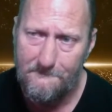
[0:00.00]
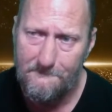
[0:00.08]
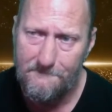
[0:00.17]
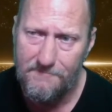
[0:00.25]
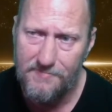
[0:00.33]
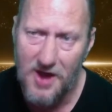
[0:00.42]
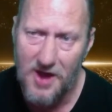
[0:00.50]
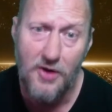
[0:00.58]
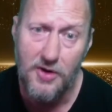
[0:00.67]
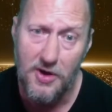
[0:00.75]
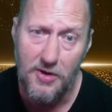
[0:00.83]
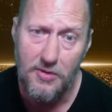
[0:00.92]
Y'all
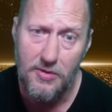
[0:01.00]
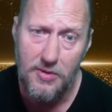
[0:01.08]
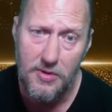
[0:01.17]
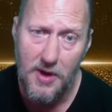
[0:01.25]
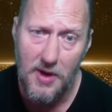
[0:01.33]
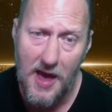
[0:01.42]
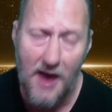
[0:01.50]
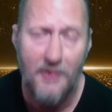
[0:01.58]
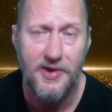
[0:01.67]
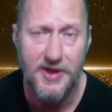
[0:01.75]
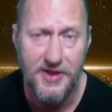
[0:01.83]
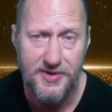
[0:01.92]
know how it
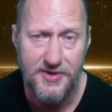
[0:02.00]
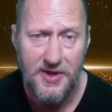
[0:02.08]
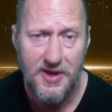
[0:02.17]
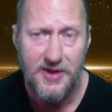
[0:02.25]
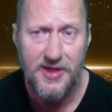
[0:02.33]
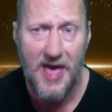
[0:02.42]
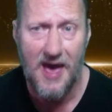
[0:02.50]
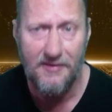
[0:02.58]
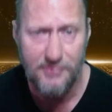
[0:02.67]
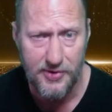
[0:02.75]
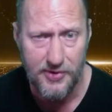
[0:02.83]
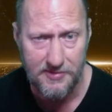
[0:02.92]
is to have
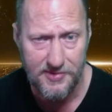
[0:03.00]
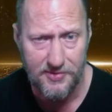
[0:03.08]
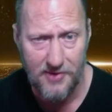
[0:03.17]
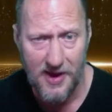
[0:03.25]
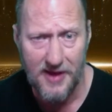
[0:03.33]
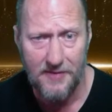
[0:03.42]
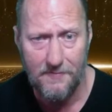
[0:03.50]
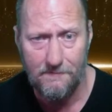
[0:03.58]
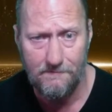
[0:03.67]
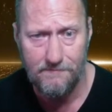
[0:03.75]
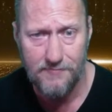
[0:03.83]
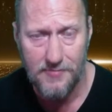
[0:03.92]
dreams, right?
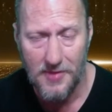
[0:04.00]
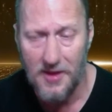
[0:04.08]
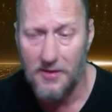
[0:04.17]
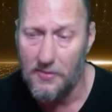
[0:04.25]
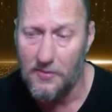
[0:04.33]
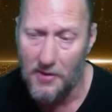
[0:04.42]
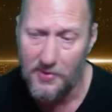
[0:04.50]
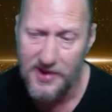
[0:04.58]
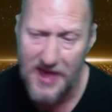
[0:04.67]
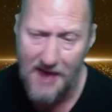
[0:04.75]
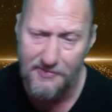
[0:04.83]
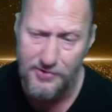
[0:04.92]
Well, when you
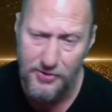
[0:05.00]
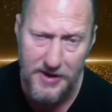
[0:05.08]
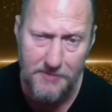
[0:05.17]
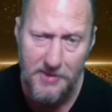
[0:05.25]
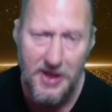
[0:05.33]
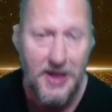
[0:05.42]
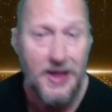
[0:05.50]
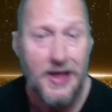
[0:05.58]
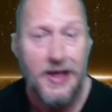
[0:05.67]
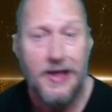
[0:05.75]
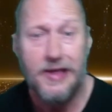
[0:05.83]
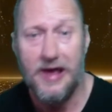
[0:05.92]
have a dream,
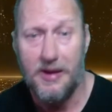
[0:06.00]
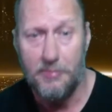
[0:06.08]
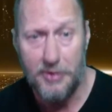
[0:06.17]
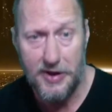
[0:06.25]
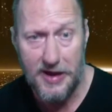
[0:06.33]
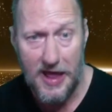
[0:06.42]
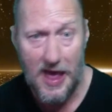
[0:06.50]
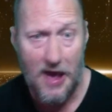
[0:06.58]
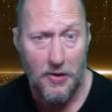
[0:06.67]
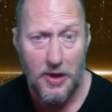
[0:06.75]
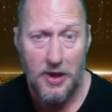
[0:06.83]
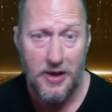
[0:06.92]
you got to bring it out
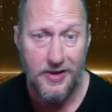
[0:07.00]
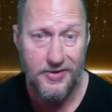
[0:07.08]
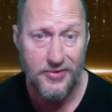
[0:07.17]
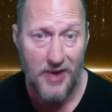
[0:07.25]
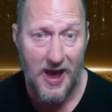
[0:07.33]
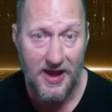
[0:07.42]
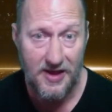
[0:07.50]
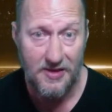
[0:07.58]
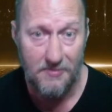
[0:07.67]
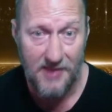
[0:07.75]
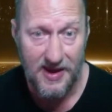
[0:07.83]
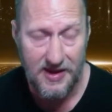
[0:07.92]
and try to
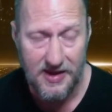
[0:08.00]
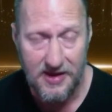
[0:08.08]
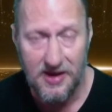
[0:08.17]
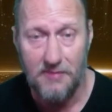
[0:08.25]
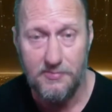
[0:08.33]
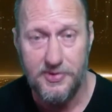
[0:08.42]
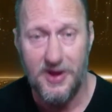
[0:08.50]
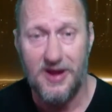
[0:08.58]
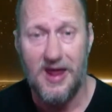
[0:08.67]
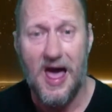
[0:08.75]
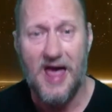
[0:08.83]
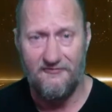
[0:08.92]
make it come to
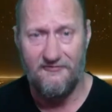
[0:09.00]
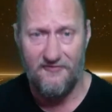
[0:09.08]
life.